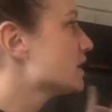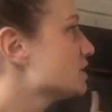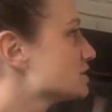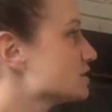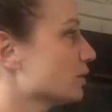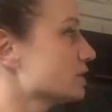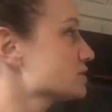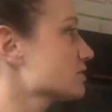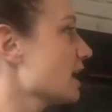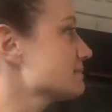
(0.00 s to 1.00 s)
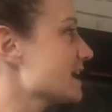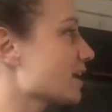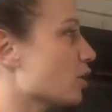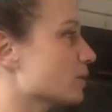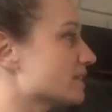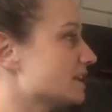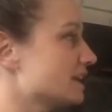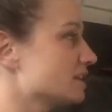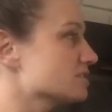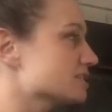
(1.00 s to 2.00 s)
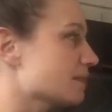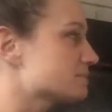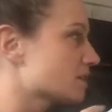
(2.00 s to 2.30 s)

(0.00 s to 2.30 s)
so an inscribed angle with an intercepted